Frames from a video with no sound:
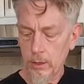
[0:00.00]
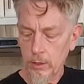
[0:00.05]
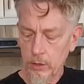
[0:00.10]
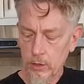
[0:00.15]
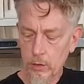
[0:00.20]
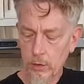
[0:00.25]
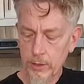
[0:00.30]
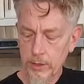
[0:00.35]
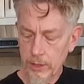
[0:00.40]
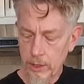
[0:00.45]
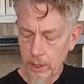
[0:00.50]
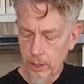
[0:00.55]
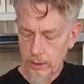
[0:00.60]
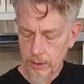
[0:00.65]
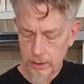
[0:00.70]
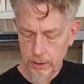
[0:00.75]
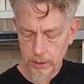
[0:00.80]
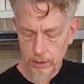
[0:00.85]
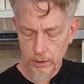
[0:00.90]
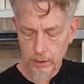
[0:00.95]
soy
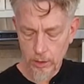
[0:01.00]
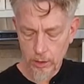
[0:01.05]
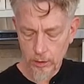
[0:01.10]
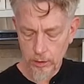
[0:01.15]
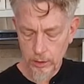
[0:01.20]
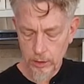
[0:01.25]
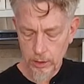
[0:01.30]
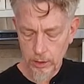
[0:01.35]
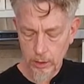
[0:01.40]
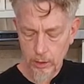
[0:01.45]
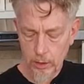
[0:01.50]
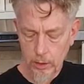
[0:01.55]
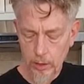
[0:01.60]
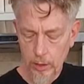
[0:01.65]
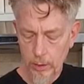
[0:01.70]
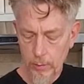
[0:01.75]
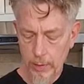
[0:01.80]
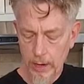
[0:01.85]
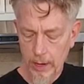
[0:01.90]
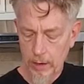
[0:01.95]
sauce, salt,
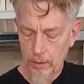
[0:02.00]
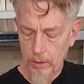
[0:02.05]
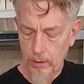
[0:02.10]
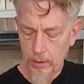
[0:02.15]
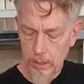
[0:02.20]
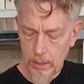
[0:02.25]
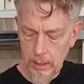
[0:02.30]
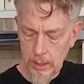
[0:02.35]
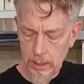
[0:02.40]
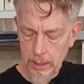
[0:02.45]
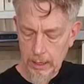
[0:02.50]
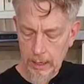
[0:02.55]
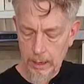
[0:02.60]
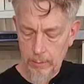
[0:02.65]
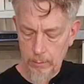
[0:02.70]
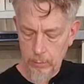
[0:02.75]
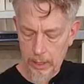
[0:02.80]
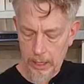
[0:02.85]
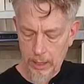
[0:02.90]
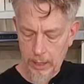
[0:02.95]
garlic powder,
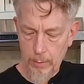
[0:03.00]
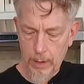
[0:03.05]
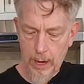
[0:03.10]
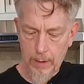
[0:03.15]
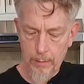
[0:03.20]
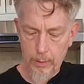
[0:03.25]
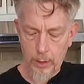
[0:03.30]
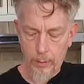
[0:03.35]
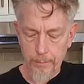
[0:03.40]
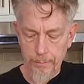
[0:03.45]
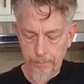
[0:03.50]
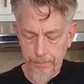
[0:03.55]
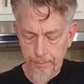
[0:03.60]
and black pepper.